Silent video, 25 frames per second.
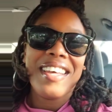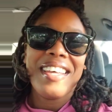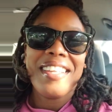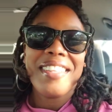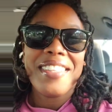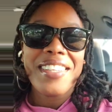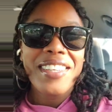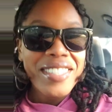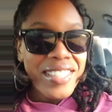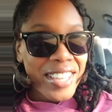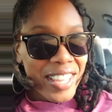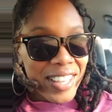
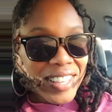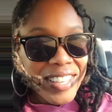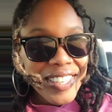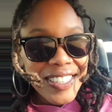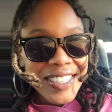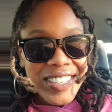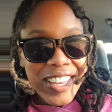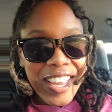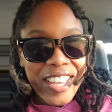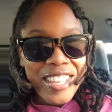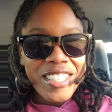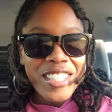Let's get this
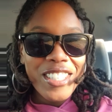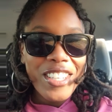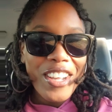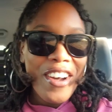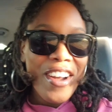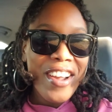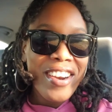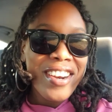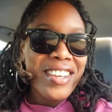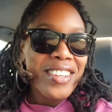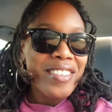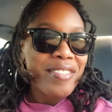day
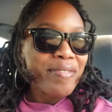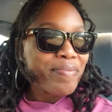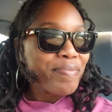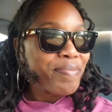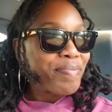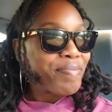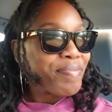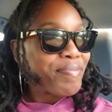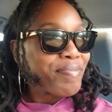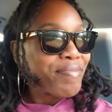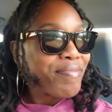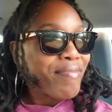started.
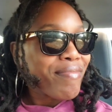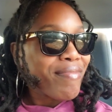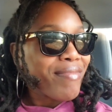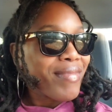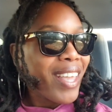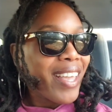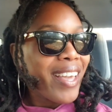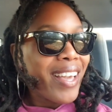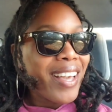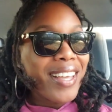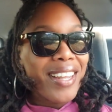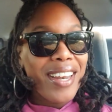
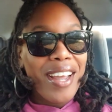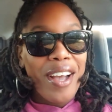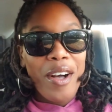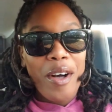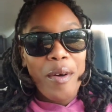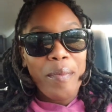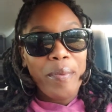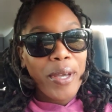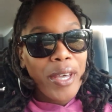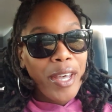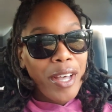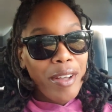And I
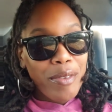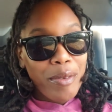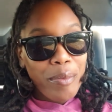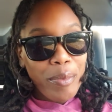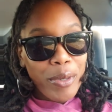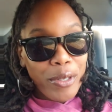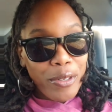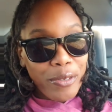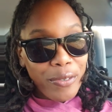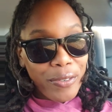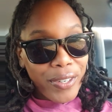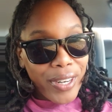hope you have a
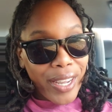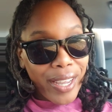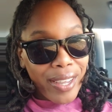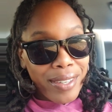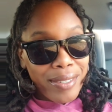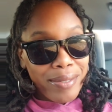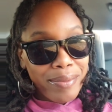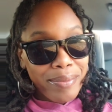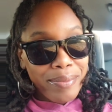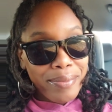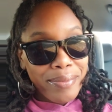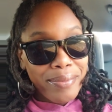beautiful day.
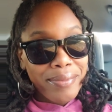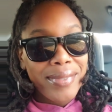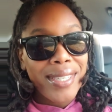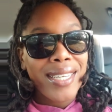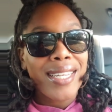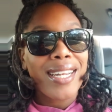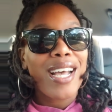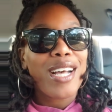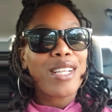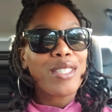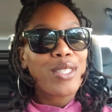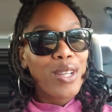
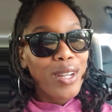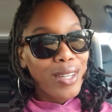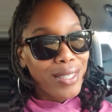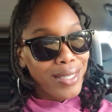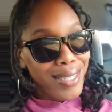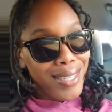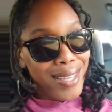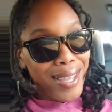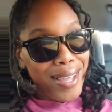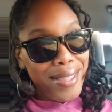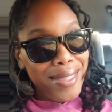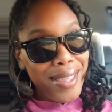And I'll talk
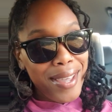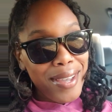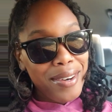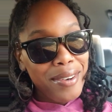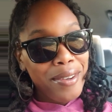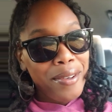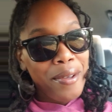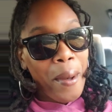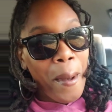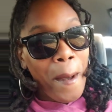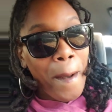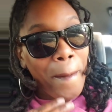to y'all
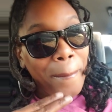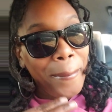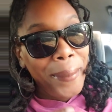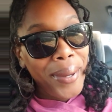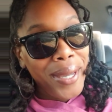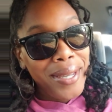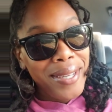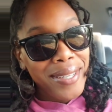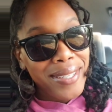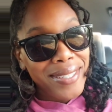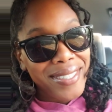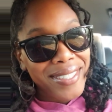later.
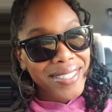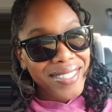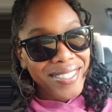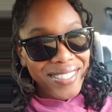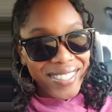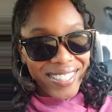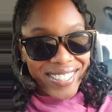Peace.